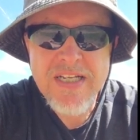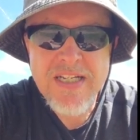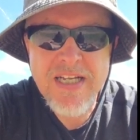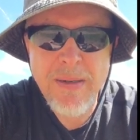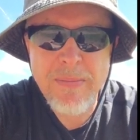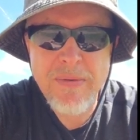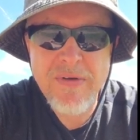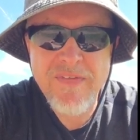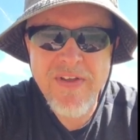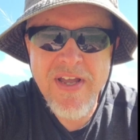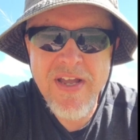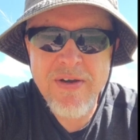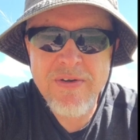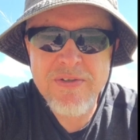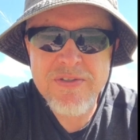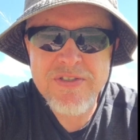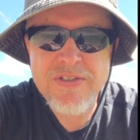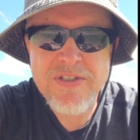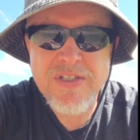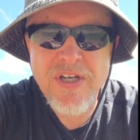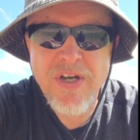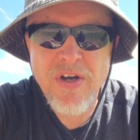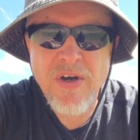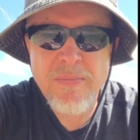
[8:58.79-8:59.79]
couple of
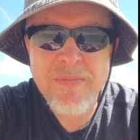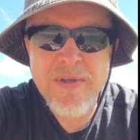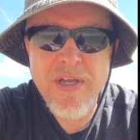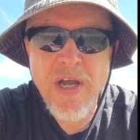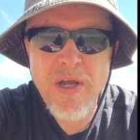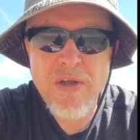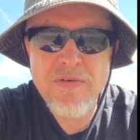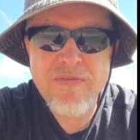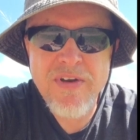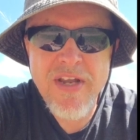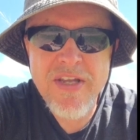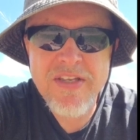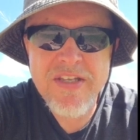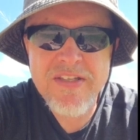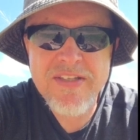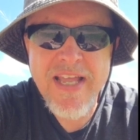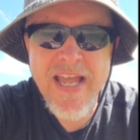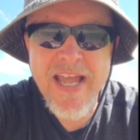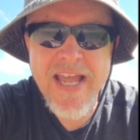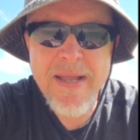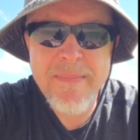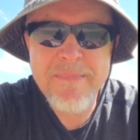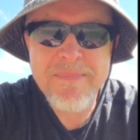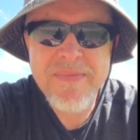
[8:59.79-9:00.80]
hours on my own around the
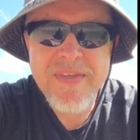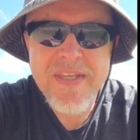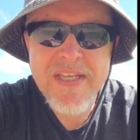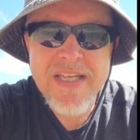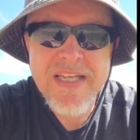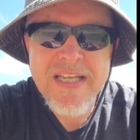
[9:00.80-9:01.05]
dam.